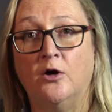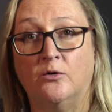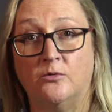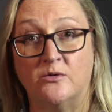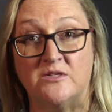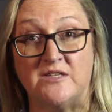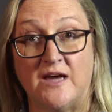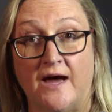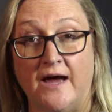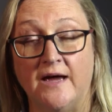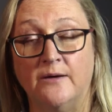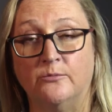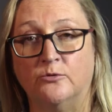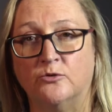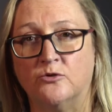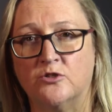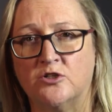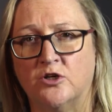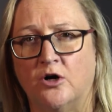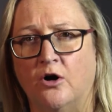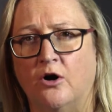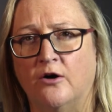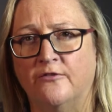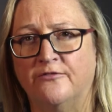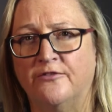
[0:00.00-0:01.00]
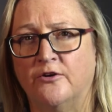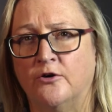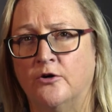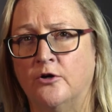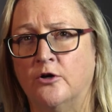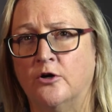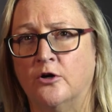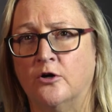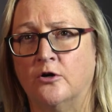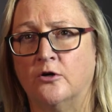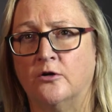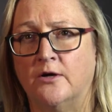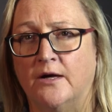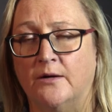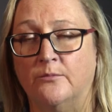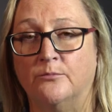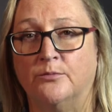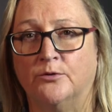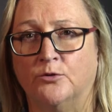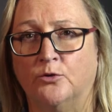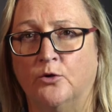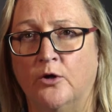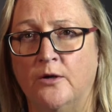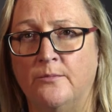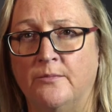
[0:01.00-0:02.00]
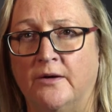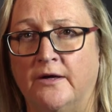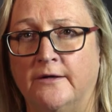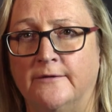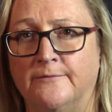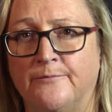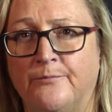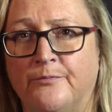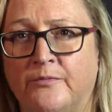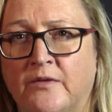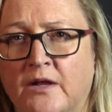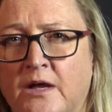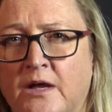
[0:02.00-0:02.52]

was able to offer her employment.